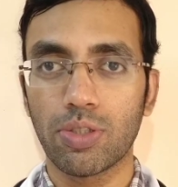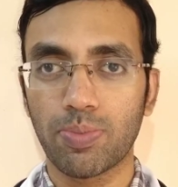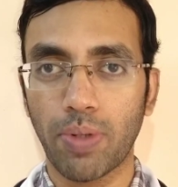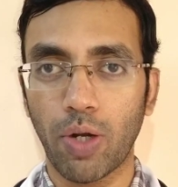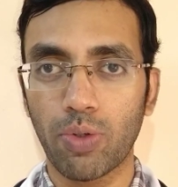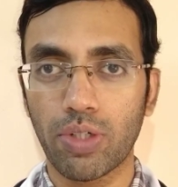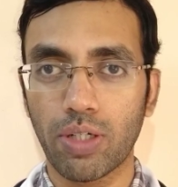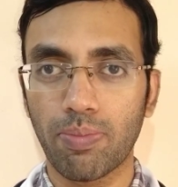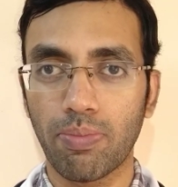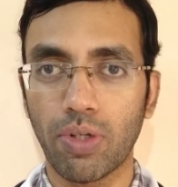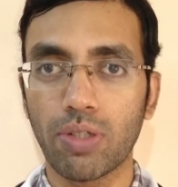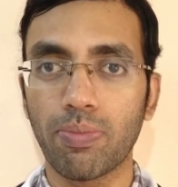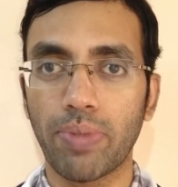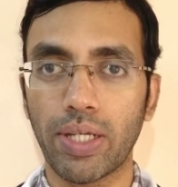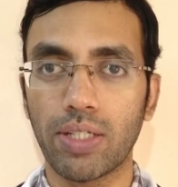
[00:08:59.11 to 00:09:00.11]
sprouted
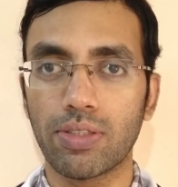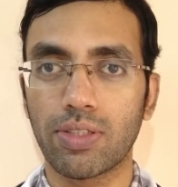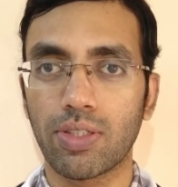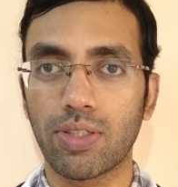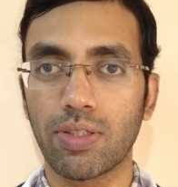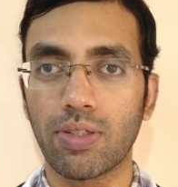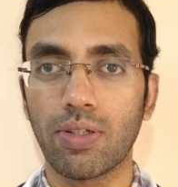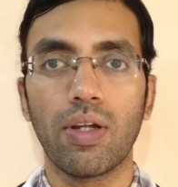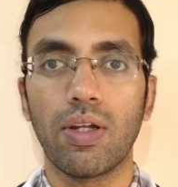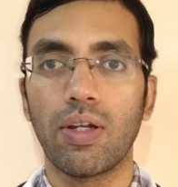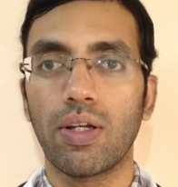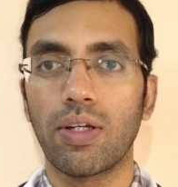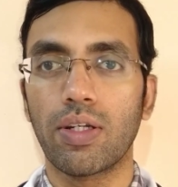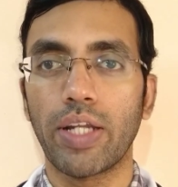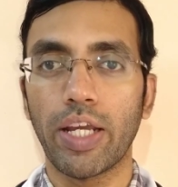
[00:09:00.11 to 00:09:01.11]
mung beans.
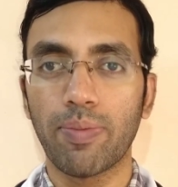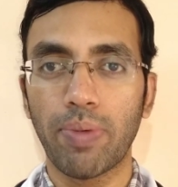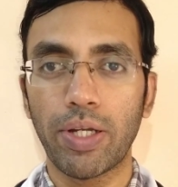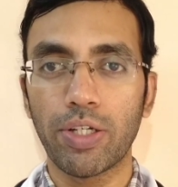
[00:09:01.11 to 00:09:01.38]
Take